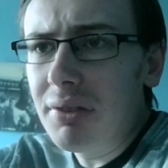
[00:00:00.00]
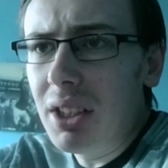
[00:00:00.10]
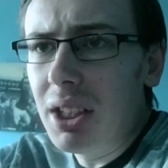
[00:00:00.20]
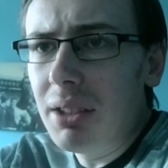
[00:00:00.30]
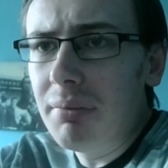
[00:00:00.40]

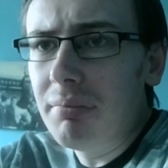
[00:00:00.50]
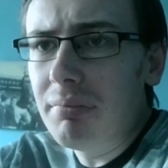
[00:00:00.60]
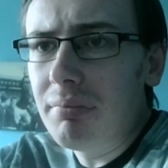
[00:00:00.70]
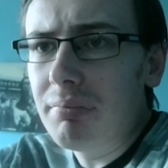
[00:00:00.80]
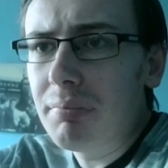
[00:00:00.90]

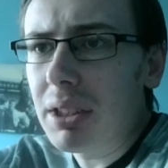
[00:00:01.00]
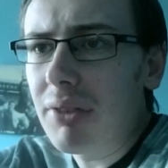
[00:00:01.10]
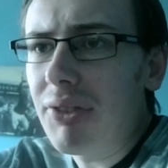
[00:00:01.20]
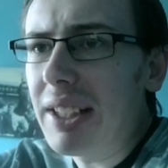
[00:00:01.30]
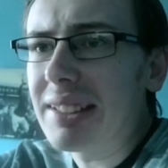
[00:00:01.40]
But the
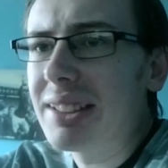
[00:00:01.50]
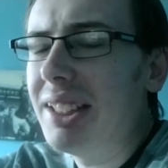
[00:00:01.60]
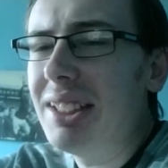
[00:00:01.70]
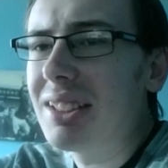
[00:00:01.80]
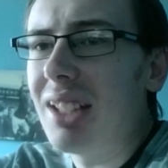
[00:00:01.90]
fact
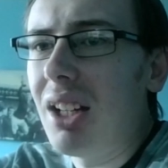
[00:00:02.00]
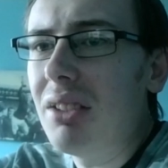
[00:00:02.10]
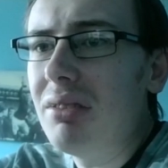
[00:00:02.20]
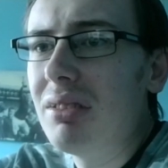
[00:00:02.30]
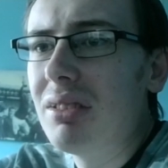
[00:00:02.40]
is,
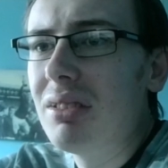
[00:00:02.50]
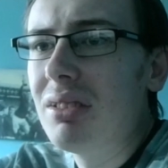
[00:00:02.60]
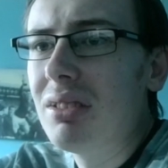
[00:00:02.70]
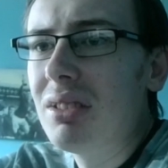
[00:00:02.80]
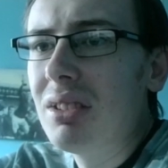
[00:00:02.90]
though,
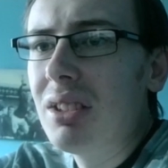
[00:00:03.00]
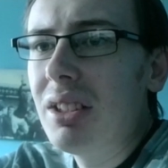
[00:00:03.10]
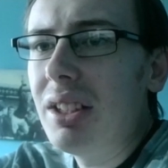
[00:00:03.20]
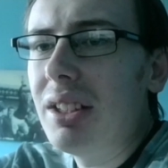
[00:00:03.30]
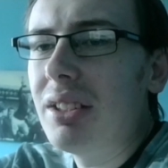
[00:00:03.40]

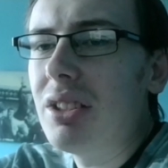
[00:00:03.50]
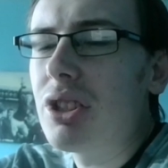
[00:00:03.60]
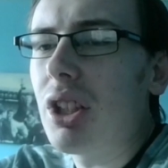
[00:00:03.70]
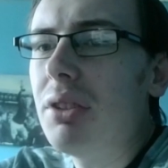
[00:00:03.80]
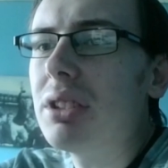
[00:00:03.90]
the
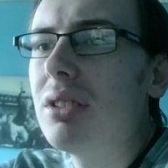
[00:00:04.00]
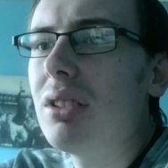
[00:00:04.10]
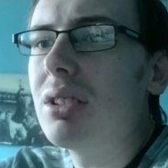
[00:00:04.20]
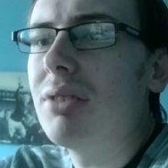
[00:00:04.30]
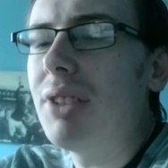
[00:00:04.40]
show has
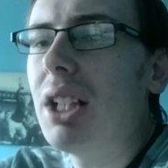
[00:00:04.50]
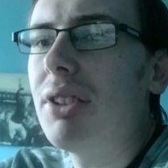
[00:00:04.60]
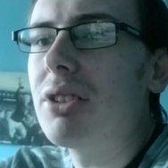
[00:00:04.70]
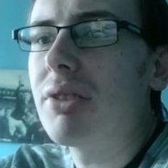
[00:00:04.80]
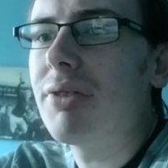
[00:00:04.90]
lost
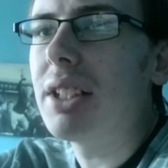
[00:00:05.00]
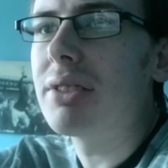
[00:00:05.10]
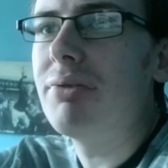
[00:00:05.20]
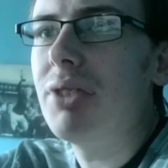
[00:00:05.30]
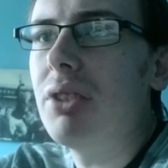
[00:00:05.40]

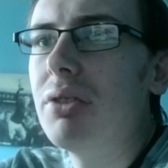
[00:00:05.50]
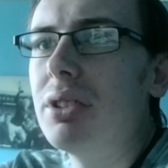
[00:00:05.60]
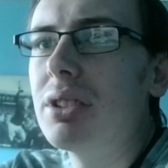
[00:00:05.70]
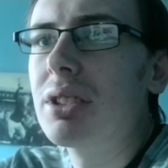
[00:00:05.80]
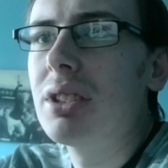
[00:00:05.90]
500,000
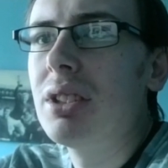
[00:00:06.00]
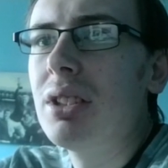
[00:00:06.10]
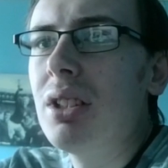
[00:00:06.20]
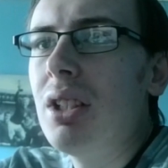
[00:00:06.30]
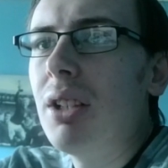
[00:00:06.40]
viewers
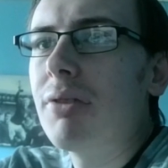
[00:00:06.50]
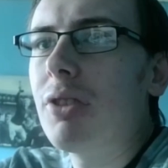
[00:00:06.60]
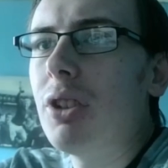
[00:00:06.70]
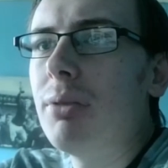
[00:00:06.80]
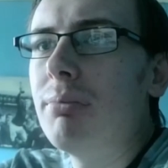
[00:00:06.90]

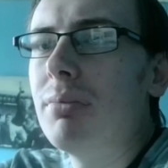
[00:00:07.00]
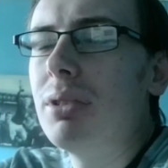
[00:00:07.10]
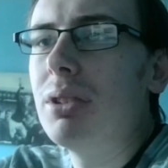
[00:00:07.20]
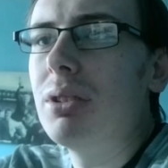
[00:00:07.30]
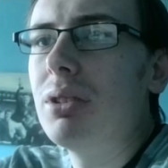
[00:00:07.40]

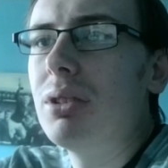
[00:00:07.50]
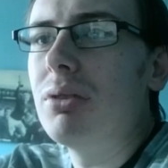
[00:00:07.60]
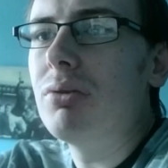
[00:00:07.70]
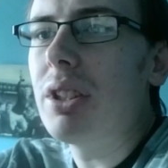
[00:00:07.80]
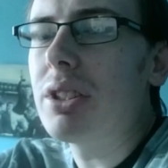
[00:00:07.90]
from
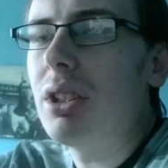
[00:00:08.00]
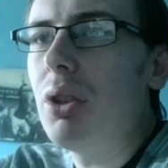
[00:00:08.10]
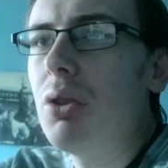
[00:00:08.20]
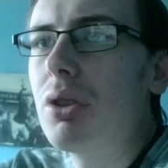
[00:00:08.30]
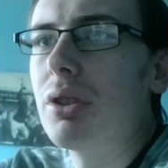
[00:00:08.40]

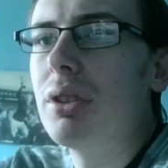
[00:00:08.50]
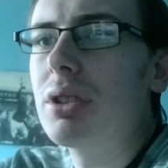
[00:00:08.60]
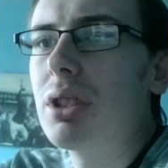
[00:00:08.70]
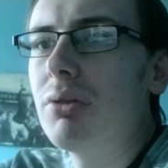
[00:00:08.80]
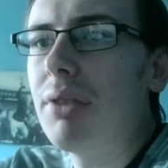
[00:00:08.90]
Resolution
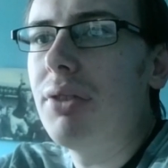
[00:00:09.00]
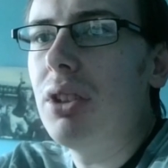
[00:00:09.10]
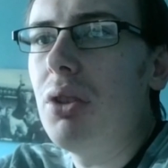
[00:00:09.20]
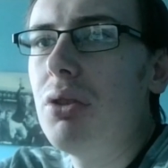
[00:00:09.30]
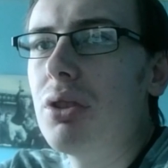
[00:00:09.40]
to
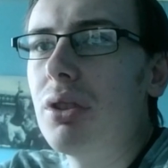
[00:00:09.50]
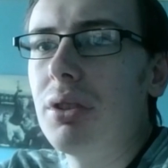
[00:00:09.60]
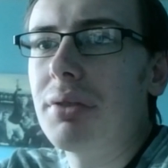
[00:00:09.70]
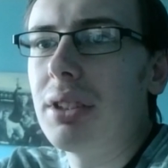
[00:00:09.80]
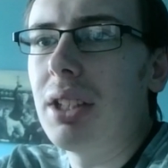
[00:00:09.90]
Revolution
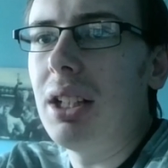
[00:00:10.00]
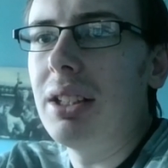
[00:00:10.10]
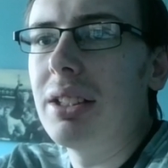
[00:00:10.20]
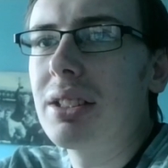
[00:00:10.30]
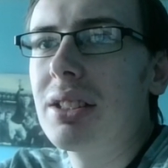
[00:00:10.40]
of the Daleks.